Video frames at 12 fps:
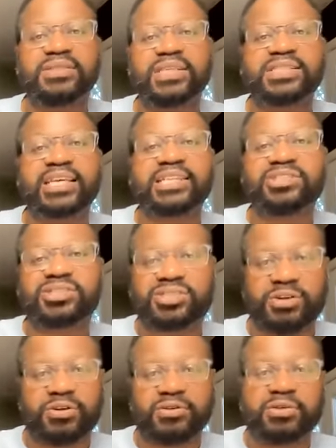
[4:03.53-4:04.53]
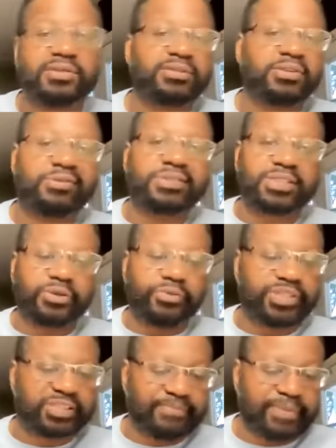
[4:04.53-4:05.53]
he said, Sir, notice the
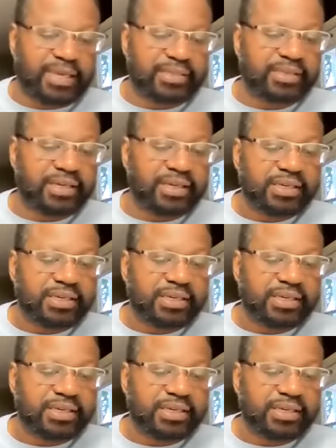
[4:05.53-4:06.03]
respect.